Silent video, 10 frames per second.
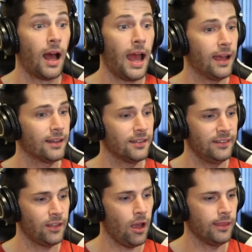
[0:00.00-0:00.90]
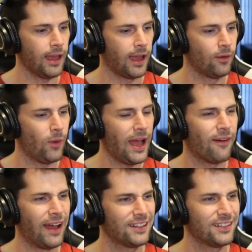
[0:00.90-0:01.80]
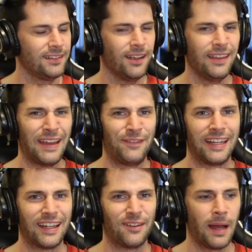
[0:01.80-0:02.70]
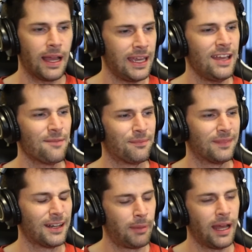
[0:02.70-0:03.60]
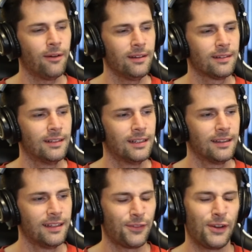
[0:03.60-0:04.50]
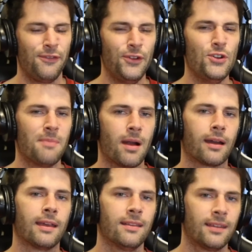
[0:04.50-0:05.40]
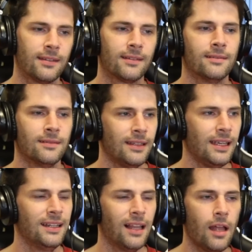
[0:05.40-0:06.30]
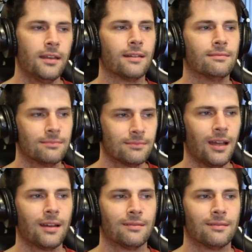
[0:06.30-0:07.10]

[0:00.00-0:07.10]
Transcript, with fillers: I actually saw that. Wow, I actually saw that video by him about the different food markets in London. Huh.